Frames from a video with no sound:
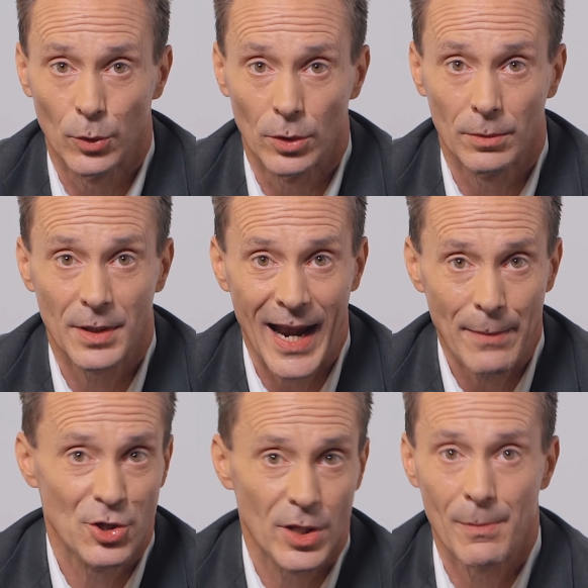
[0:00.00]
will
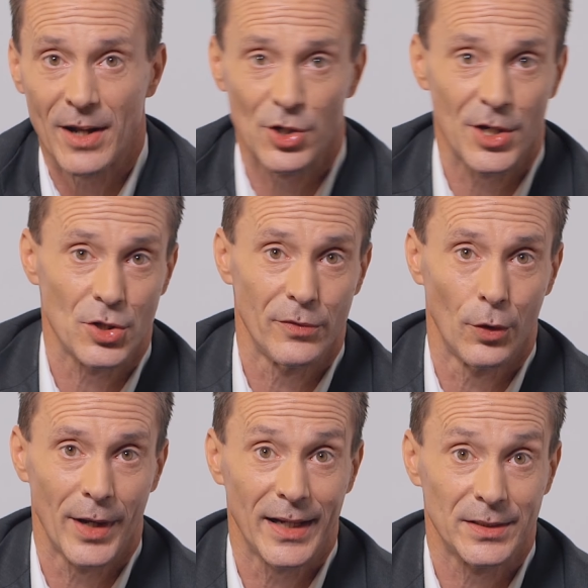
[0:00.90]
capture the imagination of your
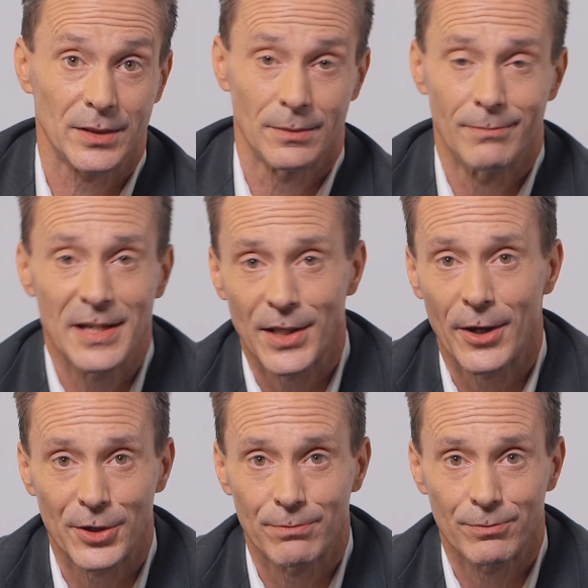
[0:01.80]
guests and make
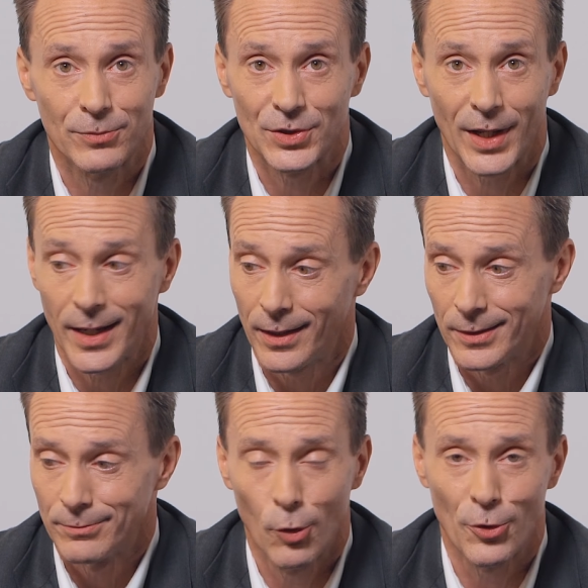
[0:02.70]
their stay a
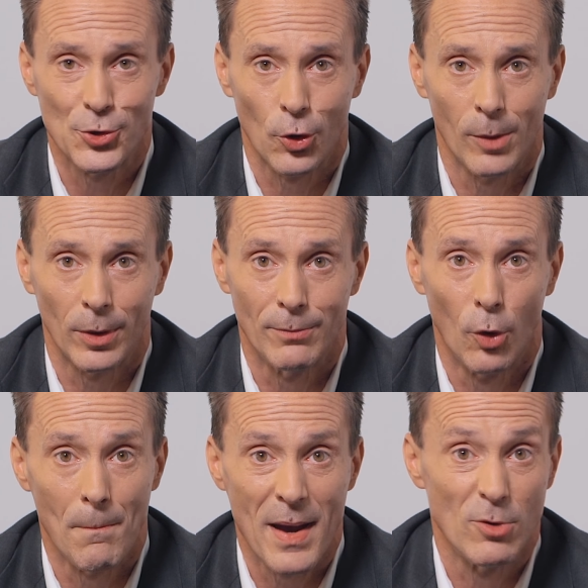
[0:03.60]
more enjoyable and
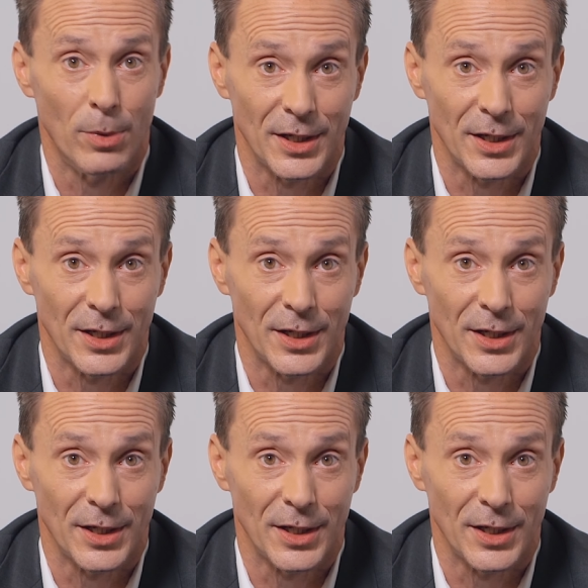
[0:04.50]
more memorable